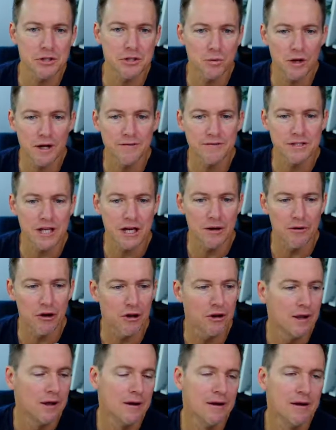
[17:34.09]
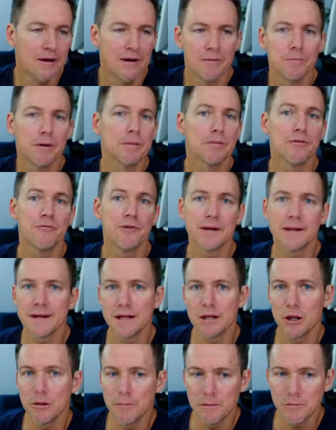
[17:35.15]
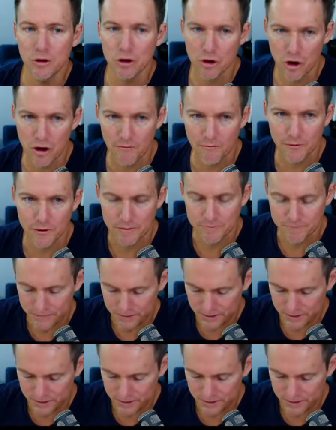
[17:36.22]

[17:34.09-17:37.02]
whatever's going on, people are feeling a little bit more confident.